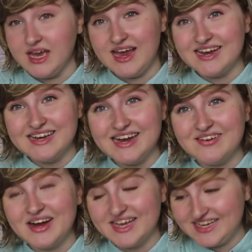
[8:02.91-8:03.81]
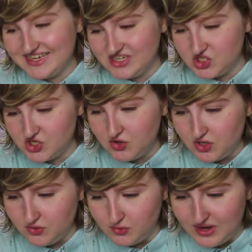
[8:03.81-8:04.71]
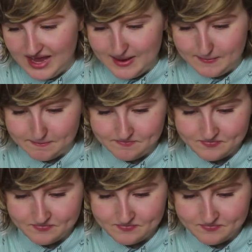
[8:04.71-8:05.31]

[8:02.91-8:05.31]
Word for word: and now I can show you him,